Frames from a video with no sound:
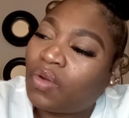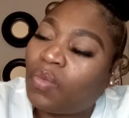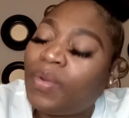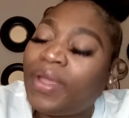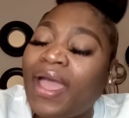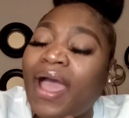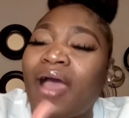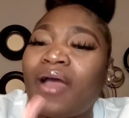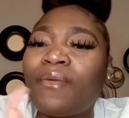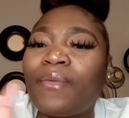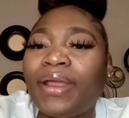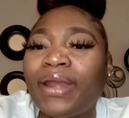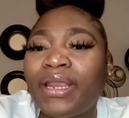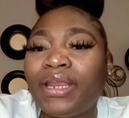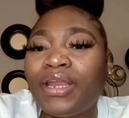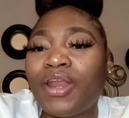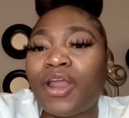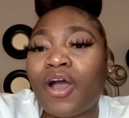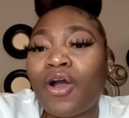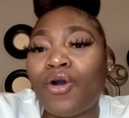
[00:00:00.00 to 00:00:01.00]
We
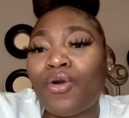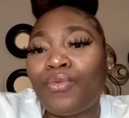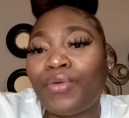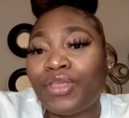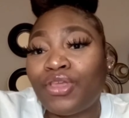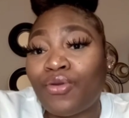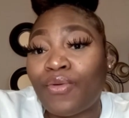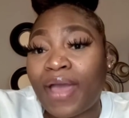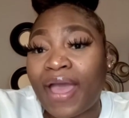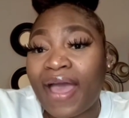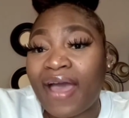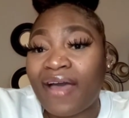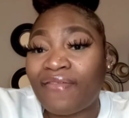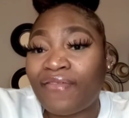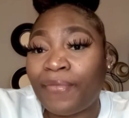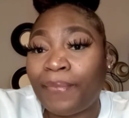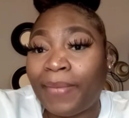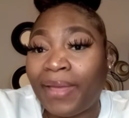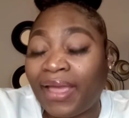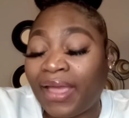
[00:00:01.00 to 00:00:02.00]
already know when you
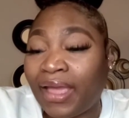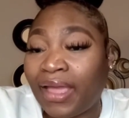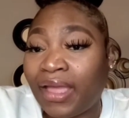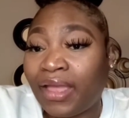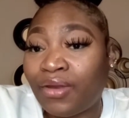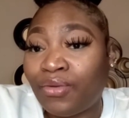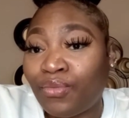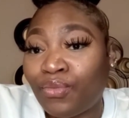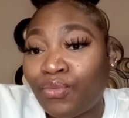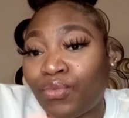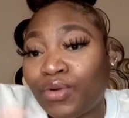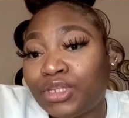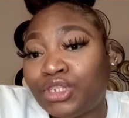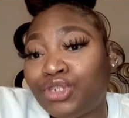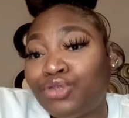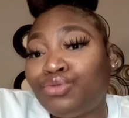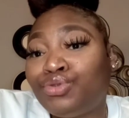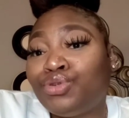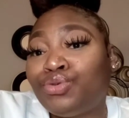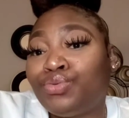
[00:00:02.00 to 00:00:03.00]
have a man,
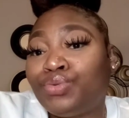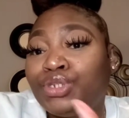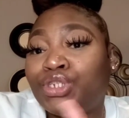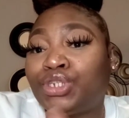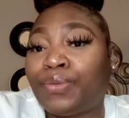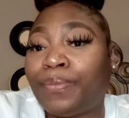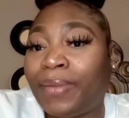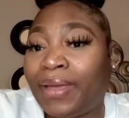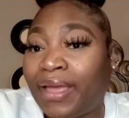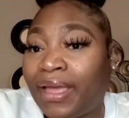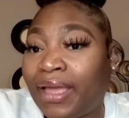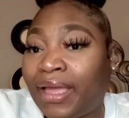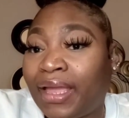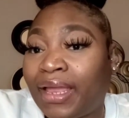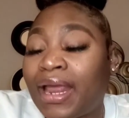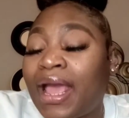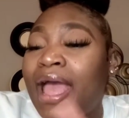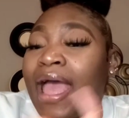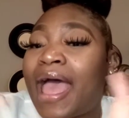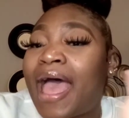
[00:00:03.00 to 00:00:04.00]
what you do with your
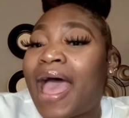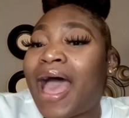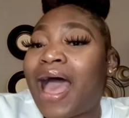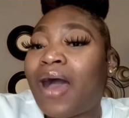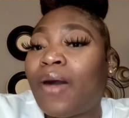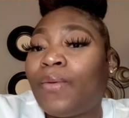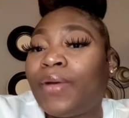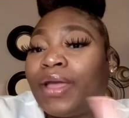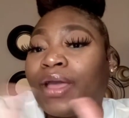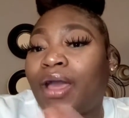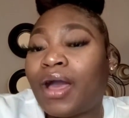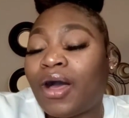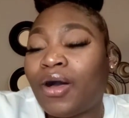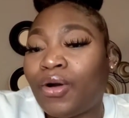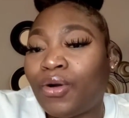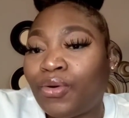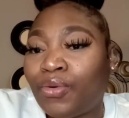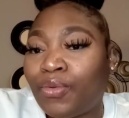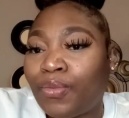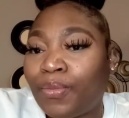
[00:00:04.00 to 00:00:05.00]
man, how it
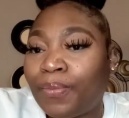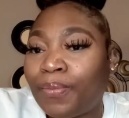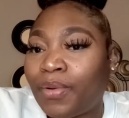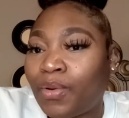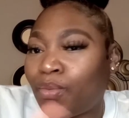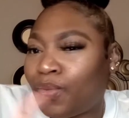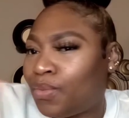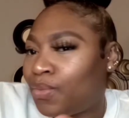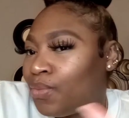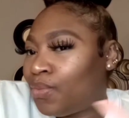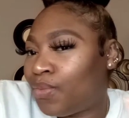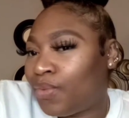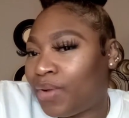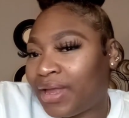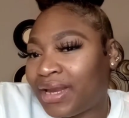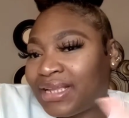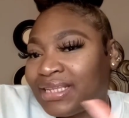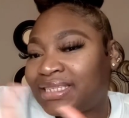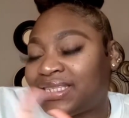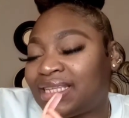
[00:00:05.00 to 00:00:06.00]
go. But
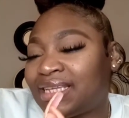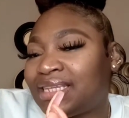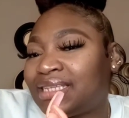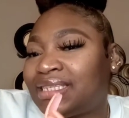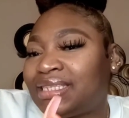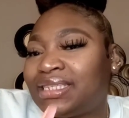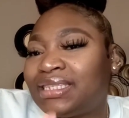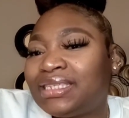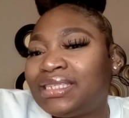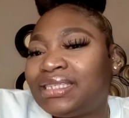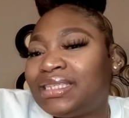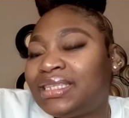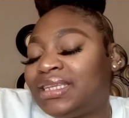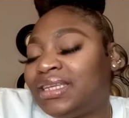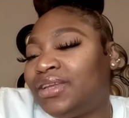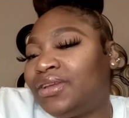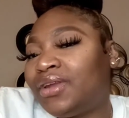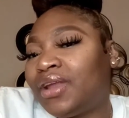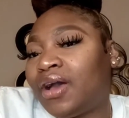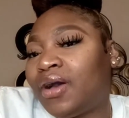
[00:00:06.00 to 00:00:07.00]
what is this?
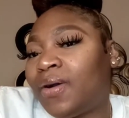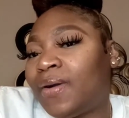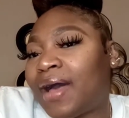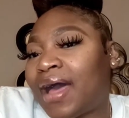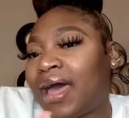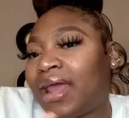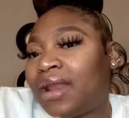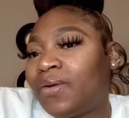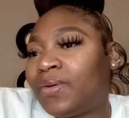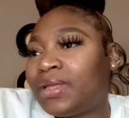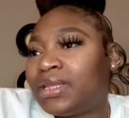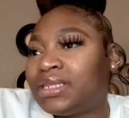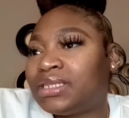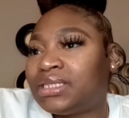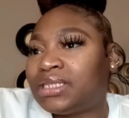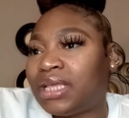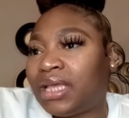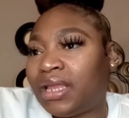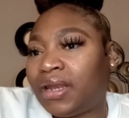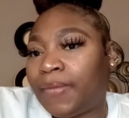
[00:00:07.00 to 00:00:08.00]
You know, I don't
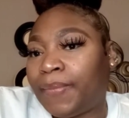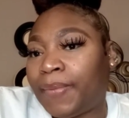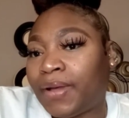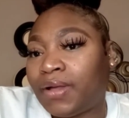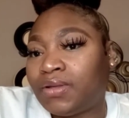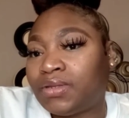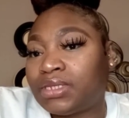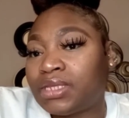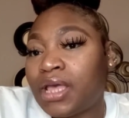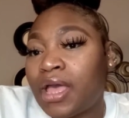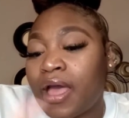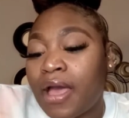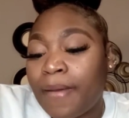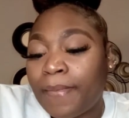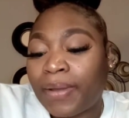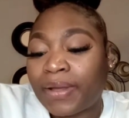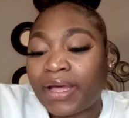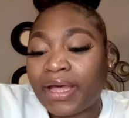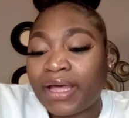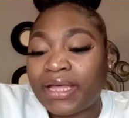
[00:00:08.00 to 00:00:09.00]
understand the post
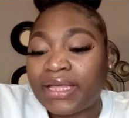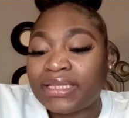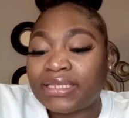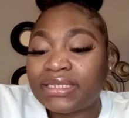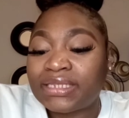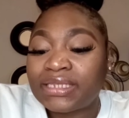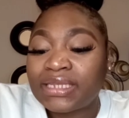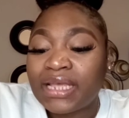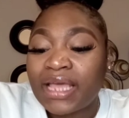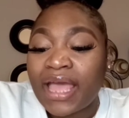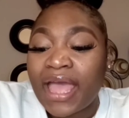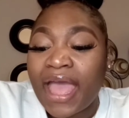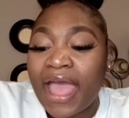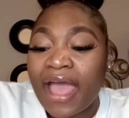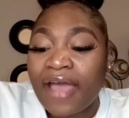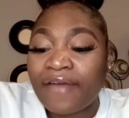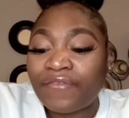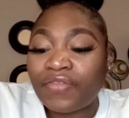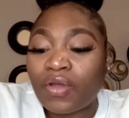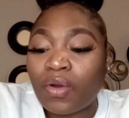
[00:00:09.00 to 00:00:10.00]
because
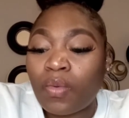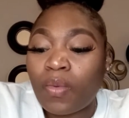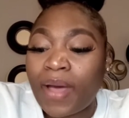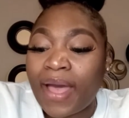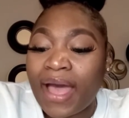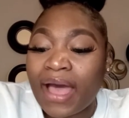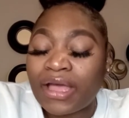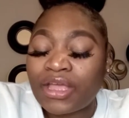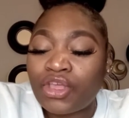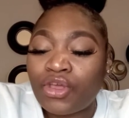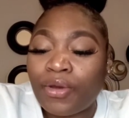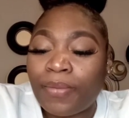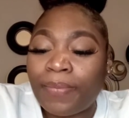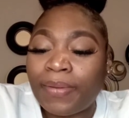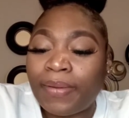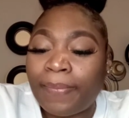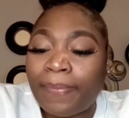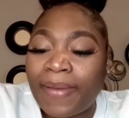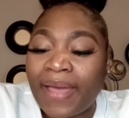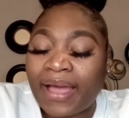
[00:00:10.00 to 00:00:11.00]
after a while you'll
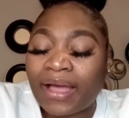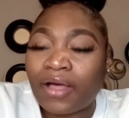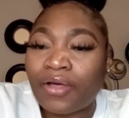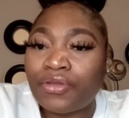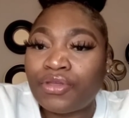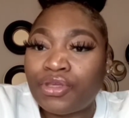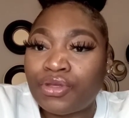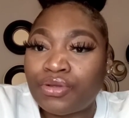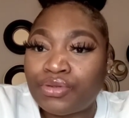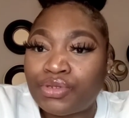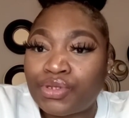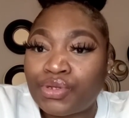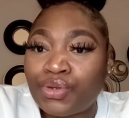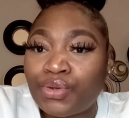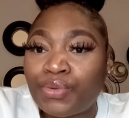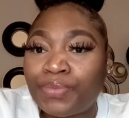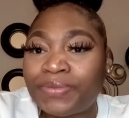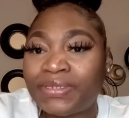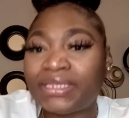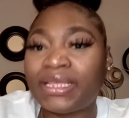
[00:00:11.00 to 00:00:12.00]
be back on
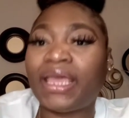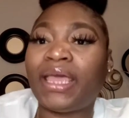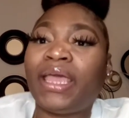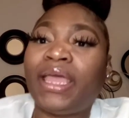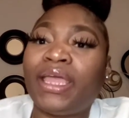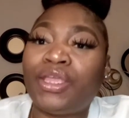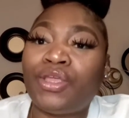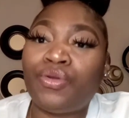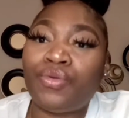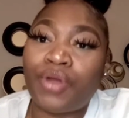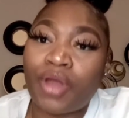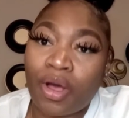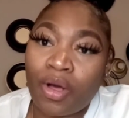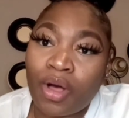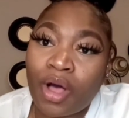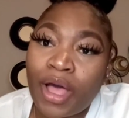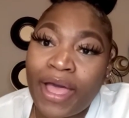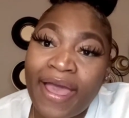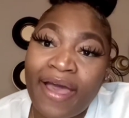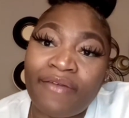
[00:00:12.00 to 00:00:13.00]
YouTube saying you
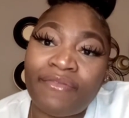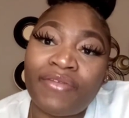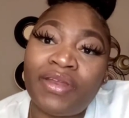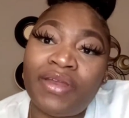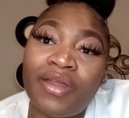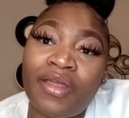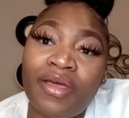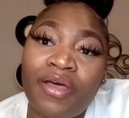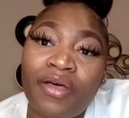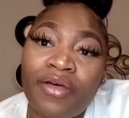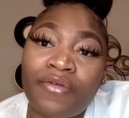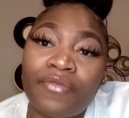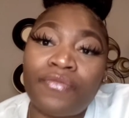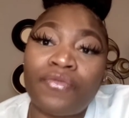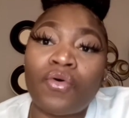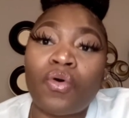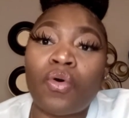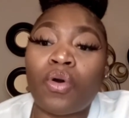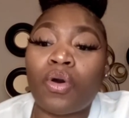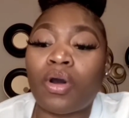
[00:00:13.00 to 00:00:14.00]
don't have
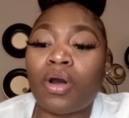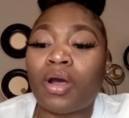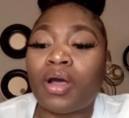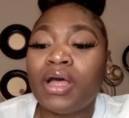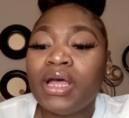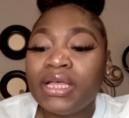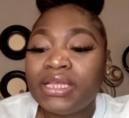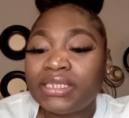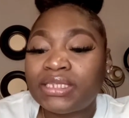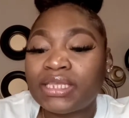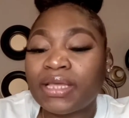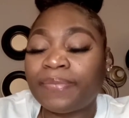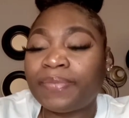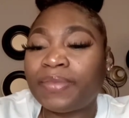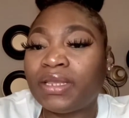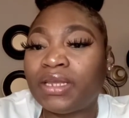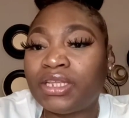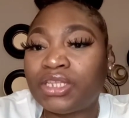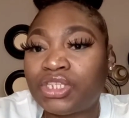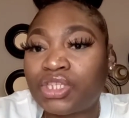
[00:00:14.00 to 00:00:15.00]
enough or
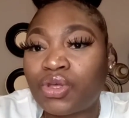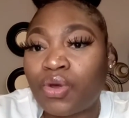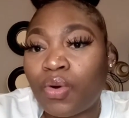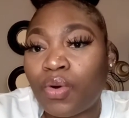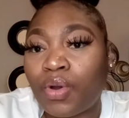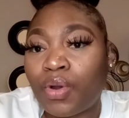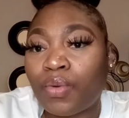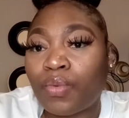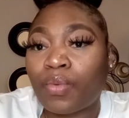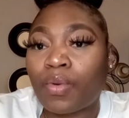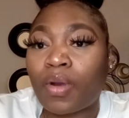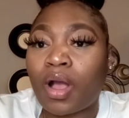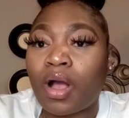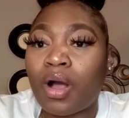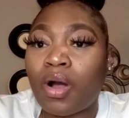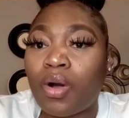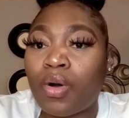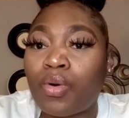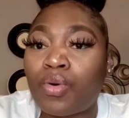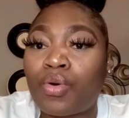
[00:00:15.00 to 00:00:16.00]
something is going
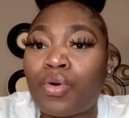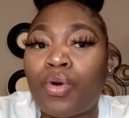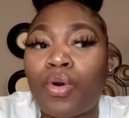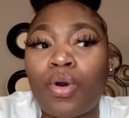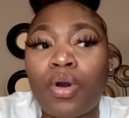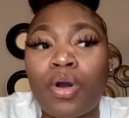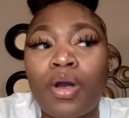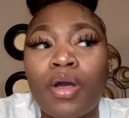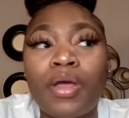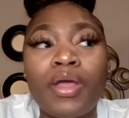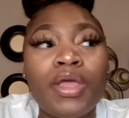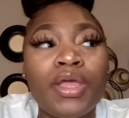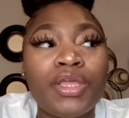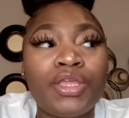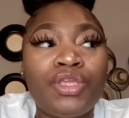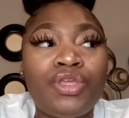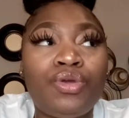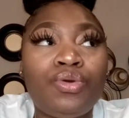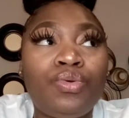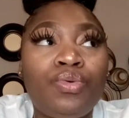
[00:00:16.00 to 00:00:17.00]
wrong or
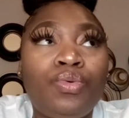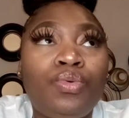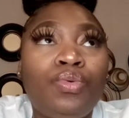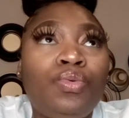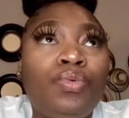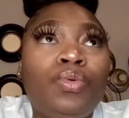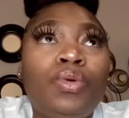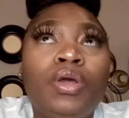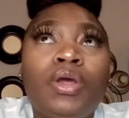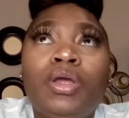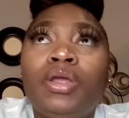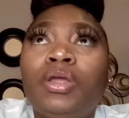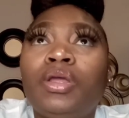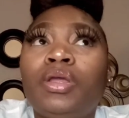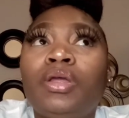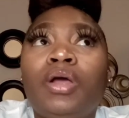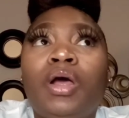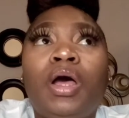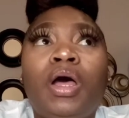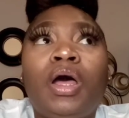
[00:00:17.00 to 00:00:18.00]
you
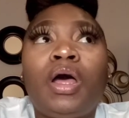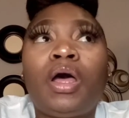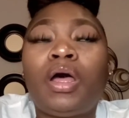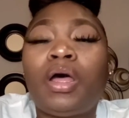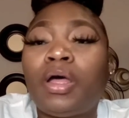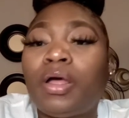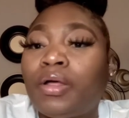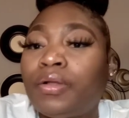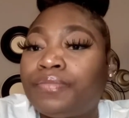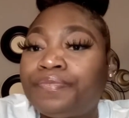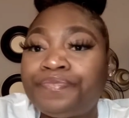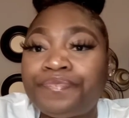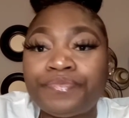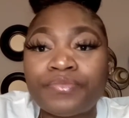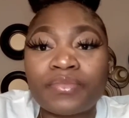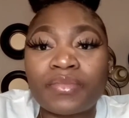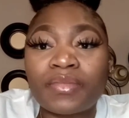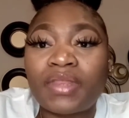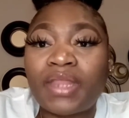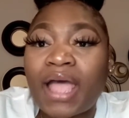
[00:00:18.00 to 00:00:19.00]
uh,
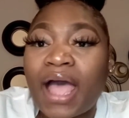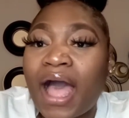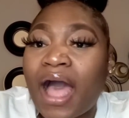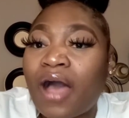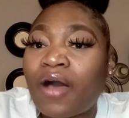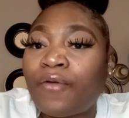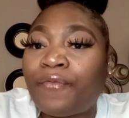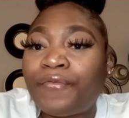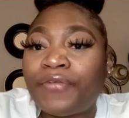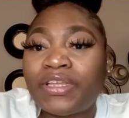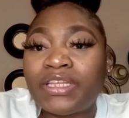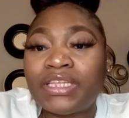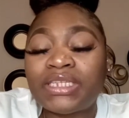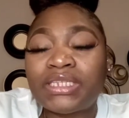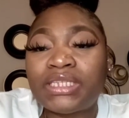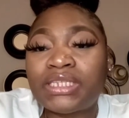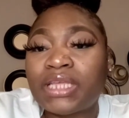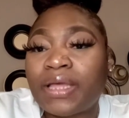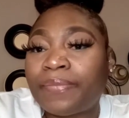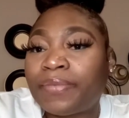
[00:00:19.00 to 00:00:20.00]
the
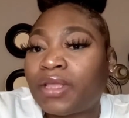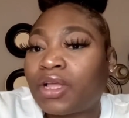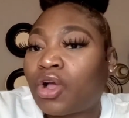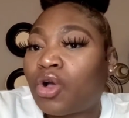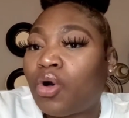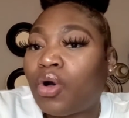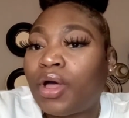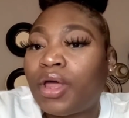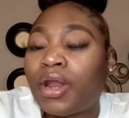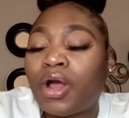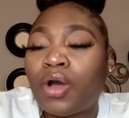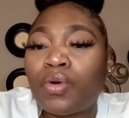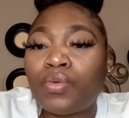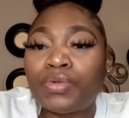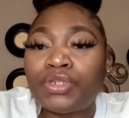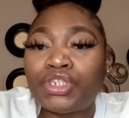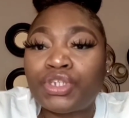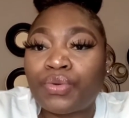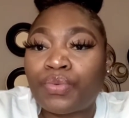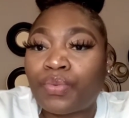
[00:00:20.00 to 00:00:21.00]
office, something going
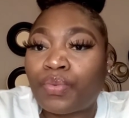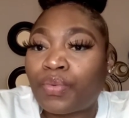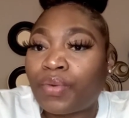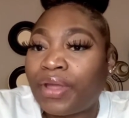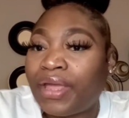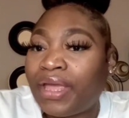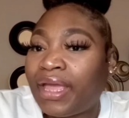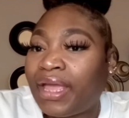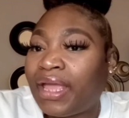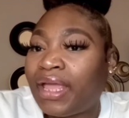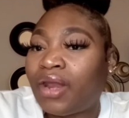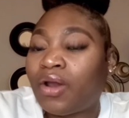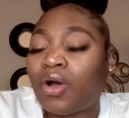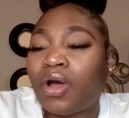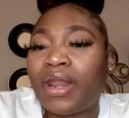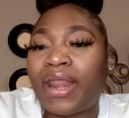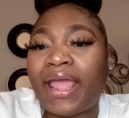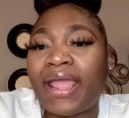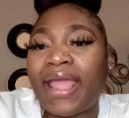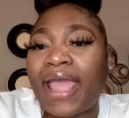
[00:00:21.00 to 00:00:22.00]
on with your rent,
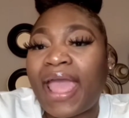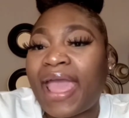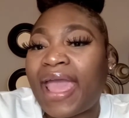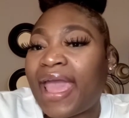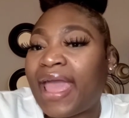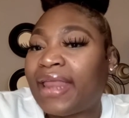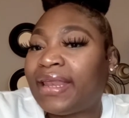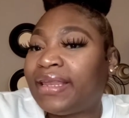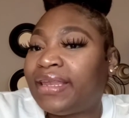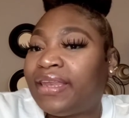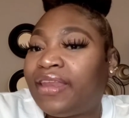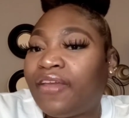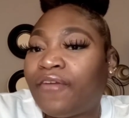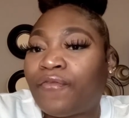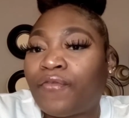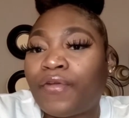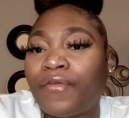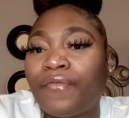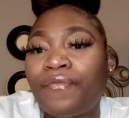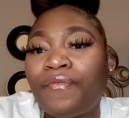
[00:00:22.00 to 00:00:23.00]
or they adding
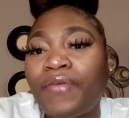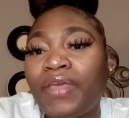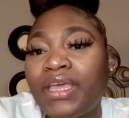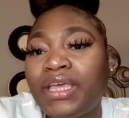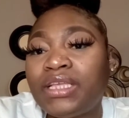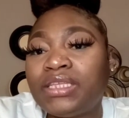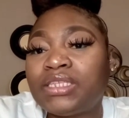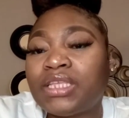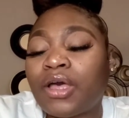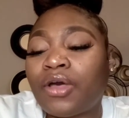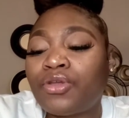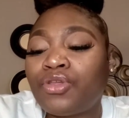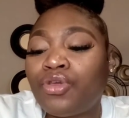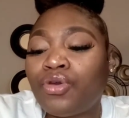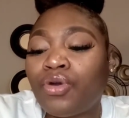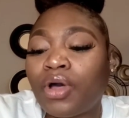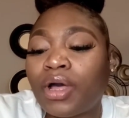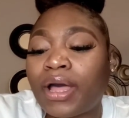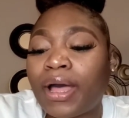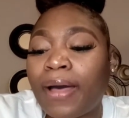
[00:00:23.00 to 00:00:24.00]
different fees on,
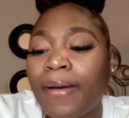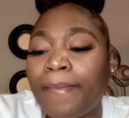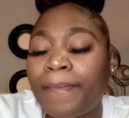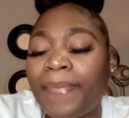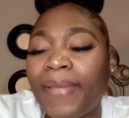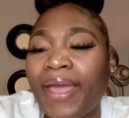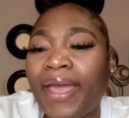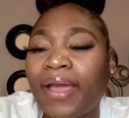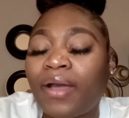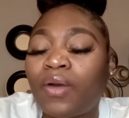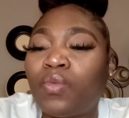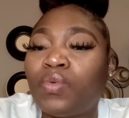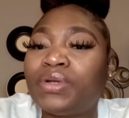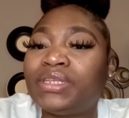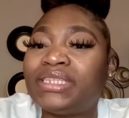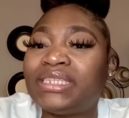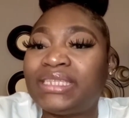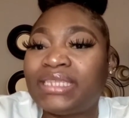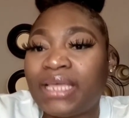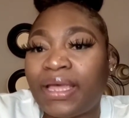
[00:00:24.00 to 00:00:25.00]
you'll come back
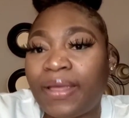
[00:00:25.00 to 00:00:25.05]
with